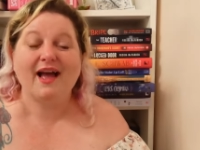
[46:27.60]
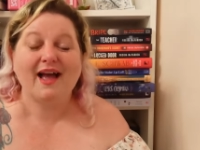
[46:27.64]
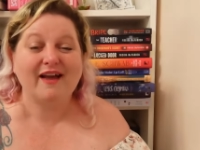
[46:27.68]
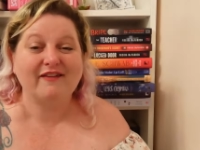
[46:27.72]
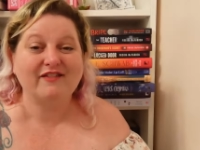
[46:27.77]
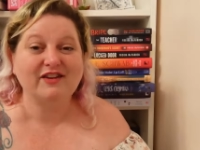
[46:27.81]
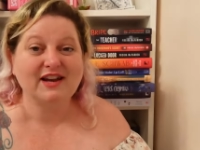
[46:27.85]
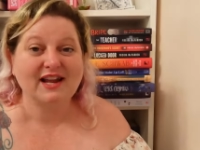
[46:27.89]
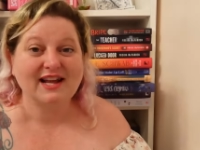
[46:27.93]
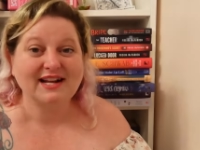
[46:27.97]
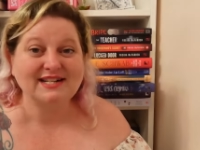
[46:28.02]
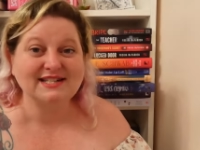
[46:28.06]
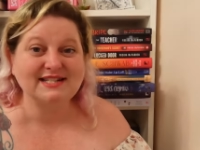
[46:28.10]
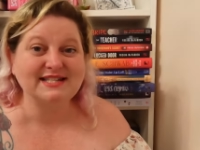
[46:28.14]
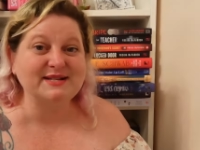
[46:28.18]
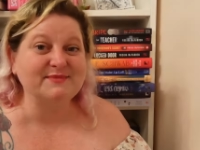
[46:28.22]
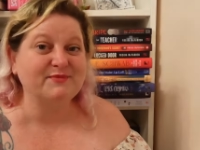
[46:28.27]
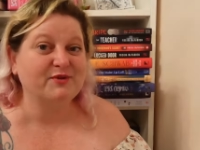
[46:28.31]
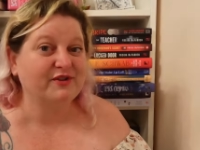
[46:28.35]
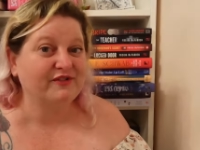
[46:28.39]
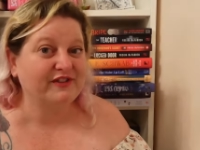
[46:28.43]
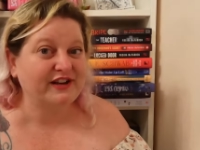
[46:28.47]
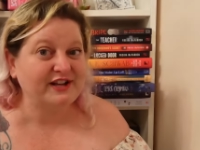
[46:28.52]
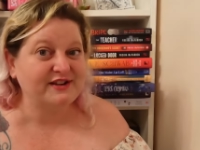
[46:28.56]
If you'd like to see
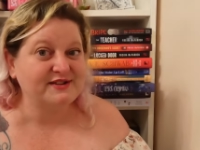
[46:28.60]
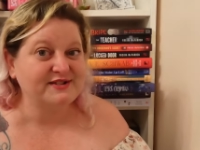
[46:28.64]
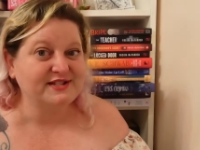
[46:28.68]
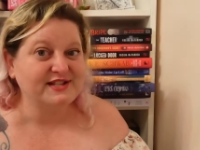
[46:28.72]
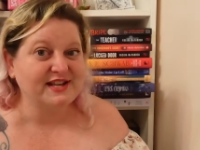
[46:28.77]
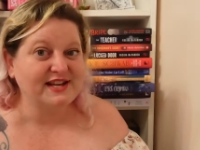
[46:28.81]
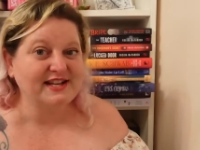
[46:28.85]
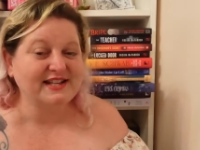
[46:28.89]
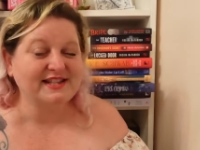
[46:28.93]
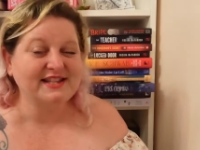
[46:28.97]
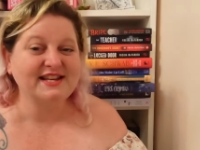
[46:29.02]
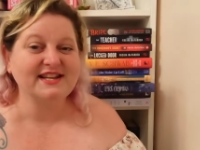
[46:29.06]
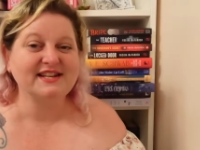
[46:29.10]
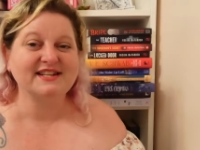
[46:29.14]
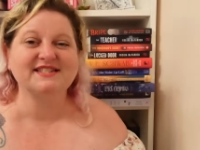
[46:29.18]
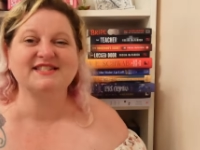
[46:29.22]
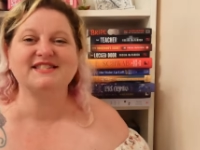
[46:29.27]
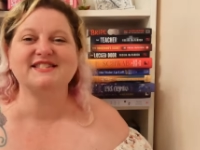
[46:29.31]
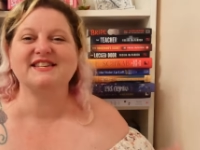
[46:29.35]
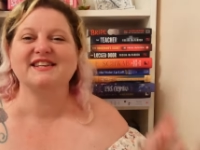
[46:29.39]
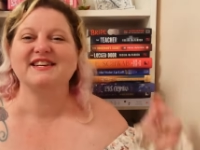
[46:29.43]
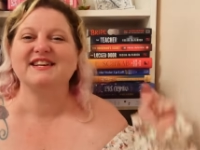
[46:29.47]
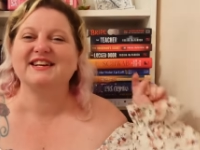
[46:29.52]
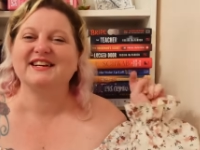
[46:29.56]
more videos like
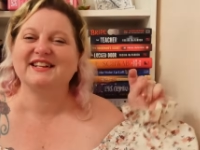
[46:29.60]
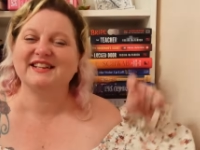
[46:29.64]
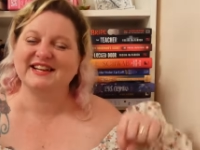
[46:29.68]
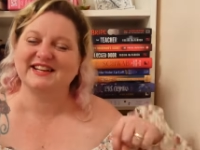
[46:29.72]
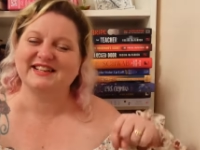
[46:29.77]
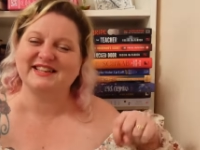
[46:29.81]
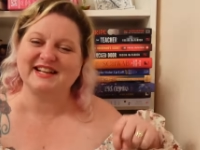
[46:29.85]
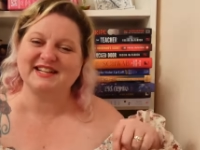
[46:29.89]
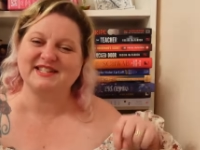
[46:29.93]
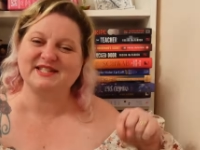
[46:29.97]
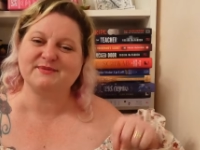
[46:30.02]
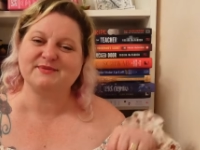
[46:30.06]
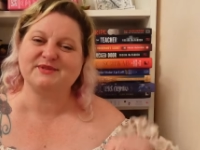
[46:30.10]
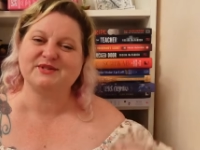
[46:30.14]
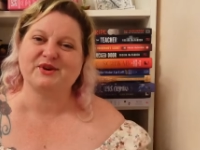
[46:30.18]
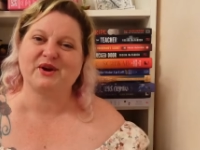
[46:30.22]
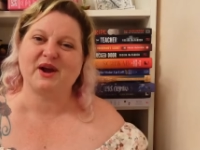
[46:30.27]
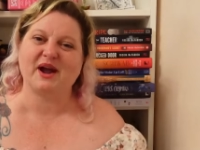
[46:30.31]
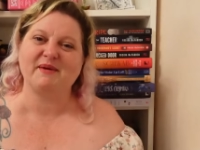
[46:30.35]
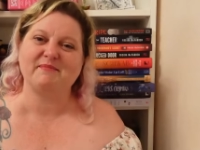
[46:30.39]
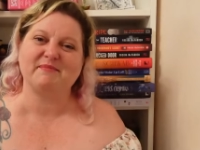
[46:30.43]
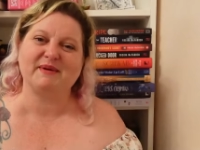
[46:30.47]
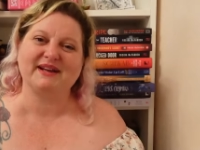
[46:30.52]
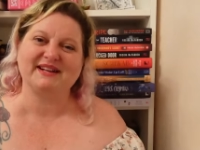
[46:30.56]
this, click that
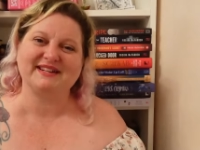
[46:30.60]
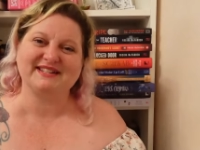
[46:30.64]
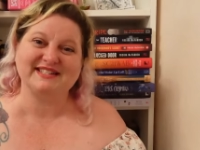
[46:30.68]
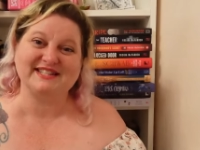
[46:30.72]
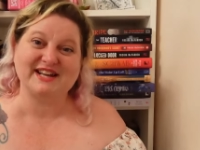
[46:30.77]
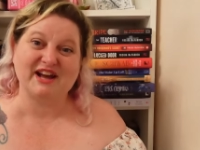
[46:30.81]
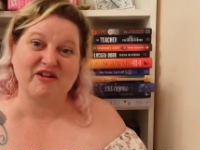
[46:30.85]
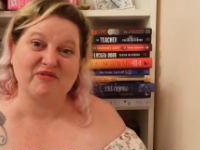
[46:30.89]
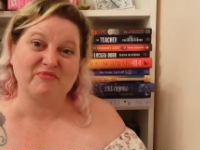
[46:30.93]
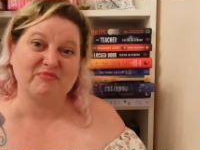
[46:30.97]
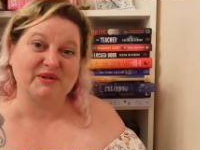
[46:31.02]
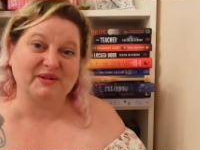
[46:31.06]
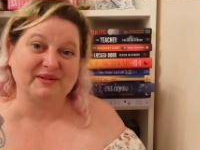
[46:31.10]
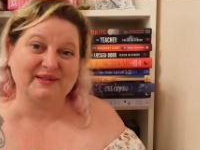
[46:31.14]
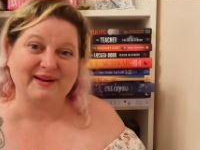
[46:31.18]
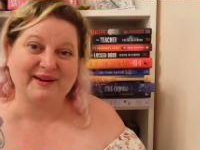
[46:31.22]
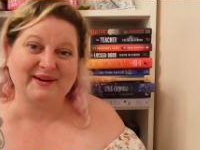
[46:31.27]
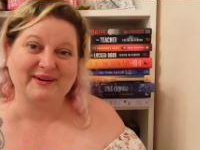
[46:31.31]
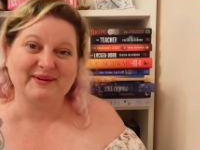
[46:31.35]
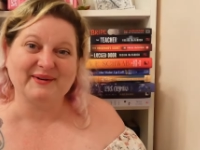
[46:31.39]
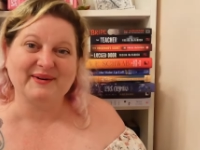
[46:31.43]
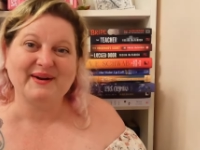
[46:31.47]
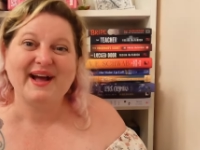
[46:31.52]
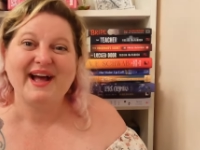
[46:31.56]
subscribe button down
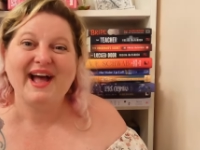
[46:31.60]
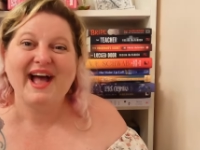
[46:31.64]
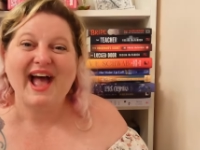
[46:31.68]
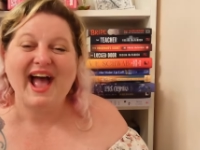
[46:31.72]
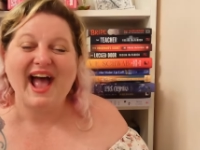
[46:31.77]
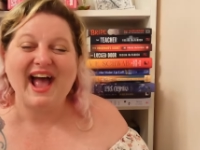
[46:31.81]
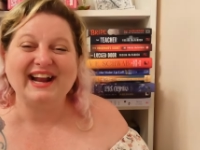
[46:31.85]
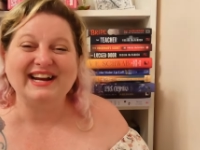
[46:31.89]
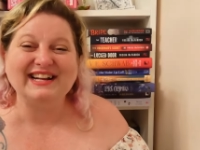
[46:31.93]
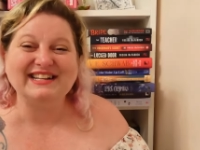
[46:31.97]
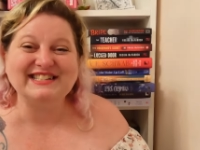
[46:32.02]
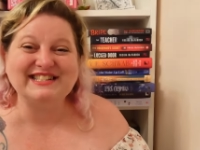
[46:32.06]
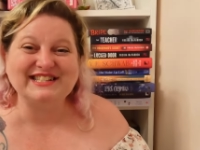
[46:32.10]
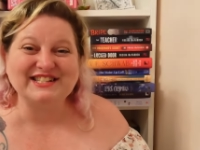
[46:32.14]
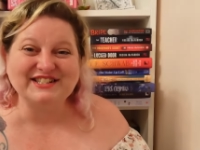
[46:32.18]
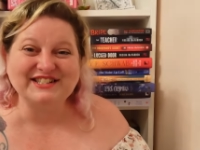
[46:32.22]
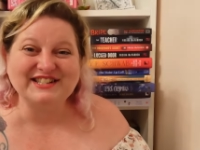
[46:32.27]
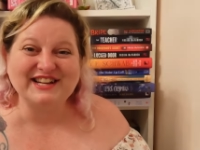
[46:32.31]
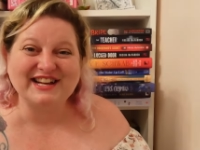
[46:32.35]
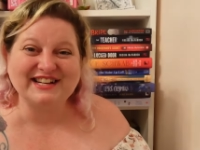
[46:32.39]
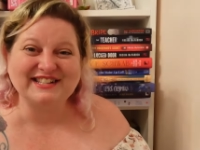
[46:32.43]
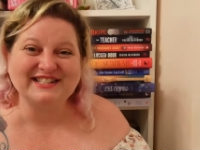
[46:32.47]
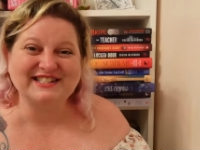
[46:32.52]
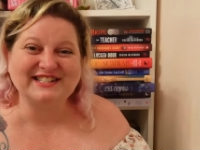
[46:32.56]
below. And until
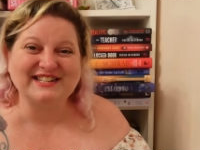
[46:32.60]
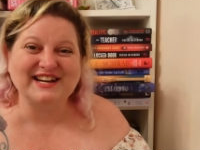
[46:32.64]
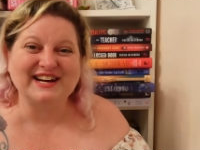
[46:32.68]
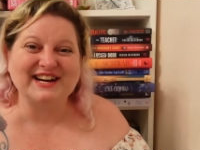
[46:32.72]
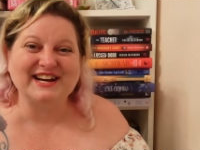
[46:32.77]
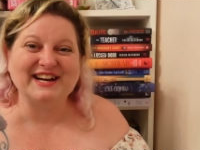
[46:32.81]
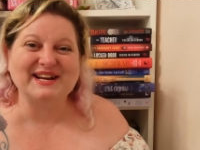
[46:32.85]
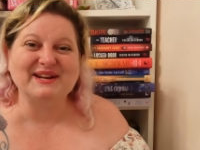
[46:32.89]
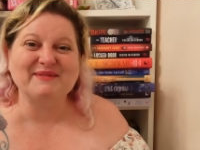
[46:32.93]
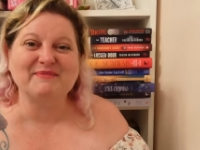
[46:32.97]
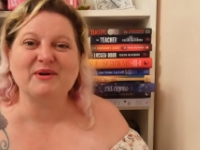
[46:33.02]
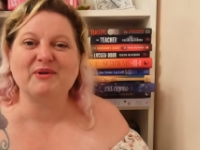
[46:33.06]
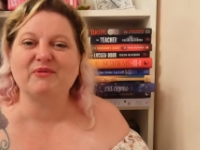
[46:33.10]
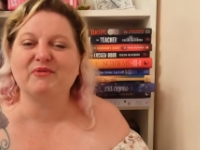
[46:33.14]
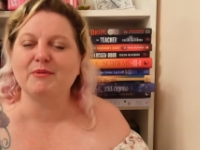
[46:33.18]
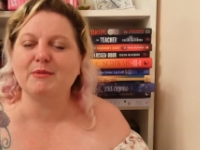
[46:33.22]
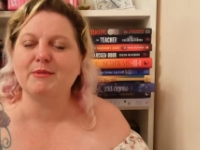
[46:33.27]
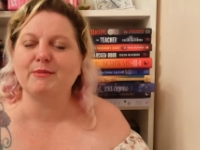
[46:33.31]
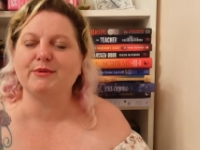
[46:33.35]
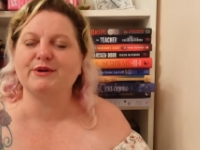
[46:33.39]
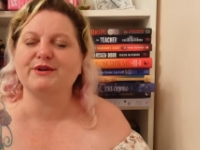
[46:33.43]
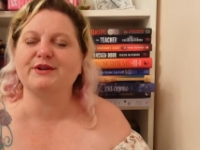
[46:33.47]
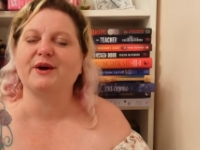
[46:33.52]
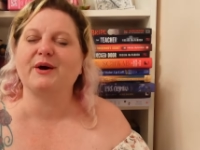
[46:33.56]
next time,
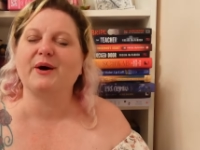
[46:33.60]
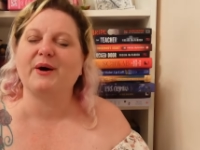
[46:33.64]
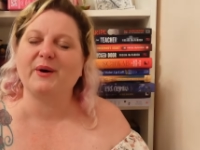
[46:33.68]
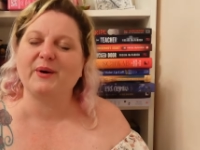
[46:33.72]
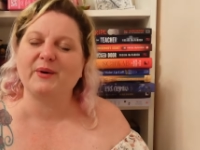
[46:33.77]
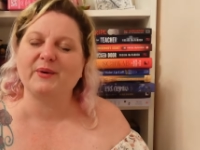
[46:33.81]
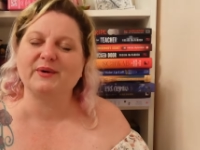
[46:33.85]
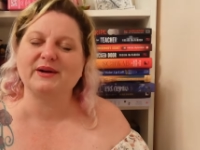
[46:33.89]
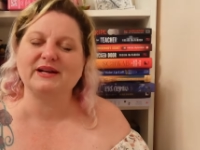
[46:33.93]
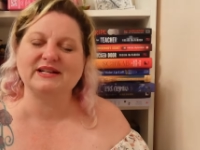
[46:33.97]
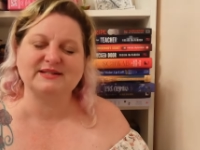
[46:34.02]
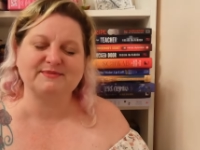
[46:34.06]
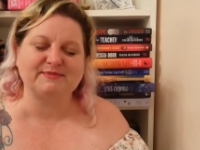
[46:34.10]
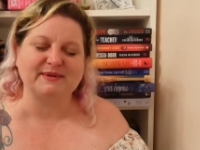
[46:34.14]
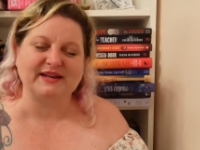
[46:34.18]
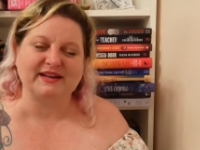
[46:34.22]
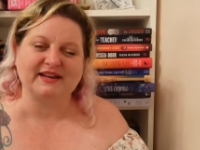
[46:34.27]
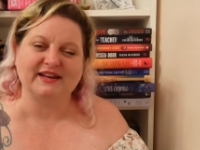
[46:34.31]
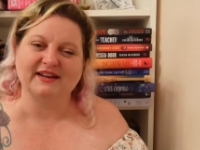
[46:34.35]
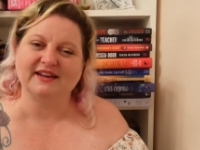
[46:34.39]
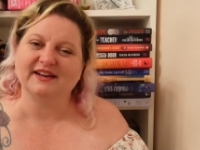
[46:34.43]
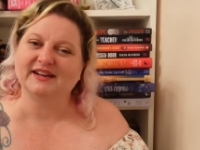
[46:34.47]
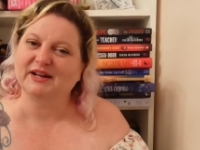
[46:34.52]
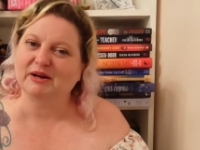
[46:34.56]
remember to always
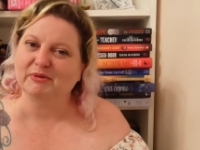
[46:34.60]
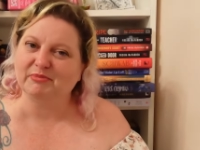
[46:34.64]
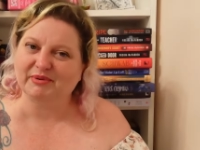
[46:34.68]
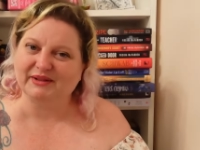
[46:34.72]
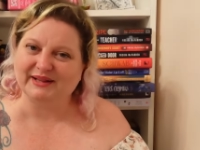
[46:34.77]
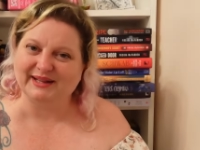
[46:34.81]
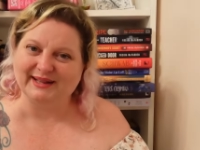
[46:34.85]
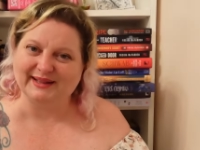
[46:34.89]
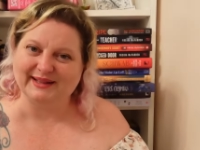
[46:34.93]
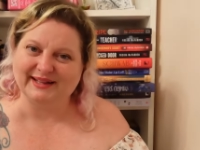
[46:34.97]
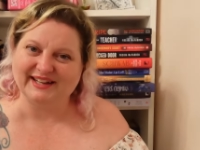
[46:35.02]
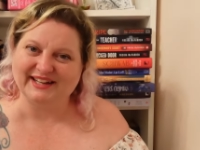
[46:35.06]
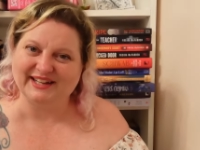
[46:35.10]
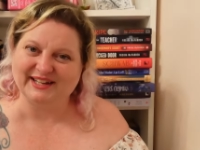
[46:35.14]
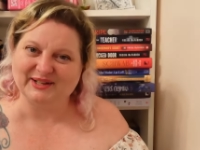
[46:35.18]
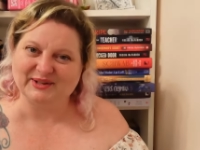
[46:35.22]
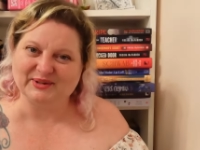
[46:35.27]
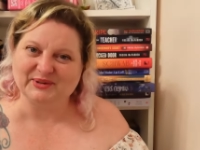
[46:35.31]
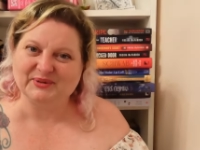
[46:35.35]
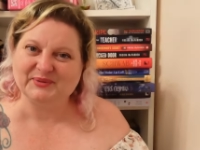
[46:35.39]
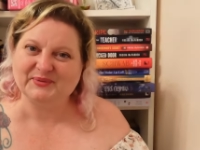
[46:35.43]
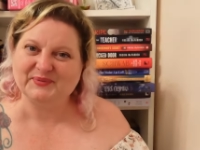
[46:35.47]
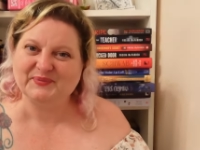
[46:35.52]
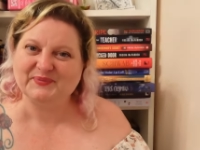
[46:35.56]
be completely
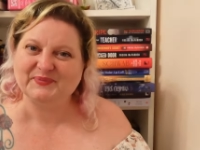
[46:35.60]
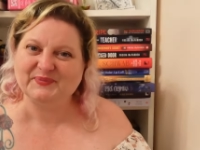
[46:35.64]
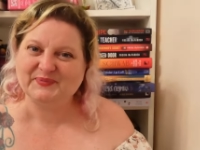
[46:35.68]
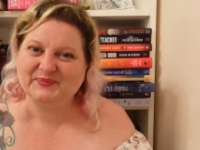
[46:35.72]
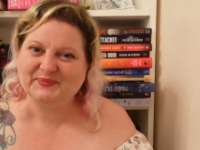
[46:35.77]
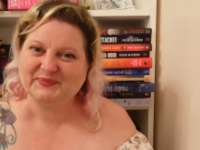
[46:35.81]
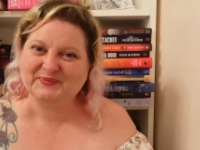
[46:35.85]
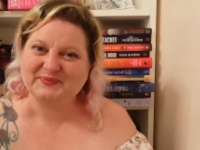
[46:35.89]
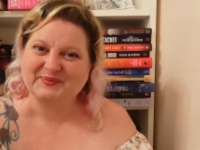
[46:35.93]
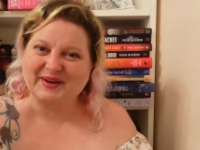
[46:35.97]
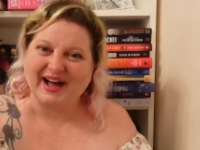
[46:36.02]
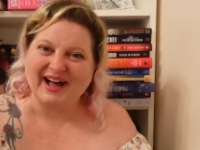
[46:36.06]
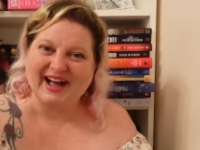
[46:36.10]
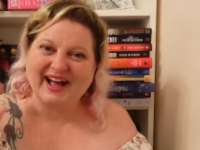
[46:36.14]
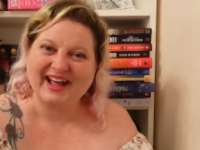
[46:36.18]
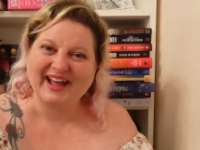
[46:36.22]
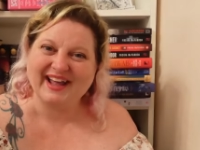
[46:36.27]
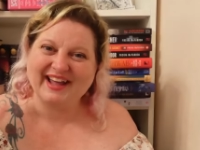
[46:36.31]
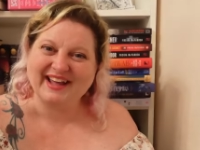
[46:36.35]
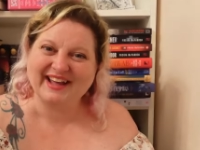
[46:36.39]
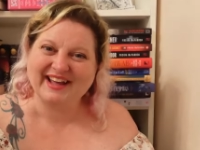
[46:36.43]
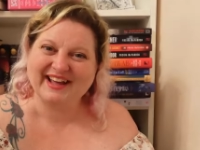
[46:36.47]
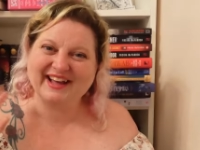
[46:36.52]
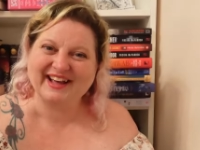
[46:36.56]
you.
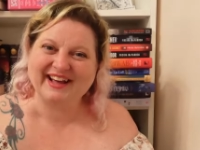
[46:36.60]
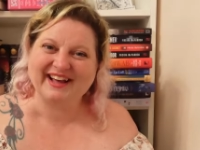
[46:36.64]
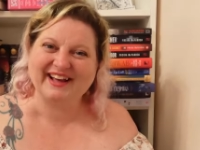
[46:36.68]
Bye!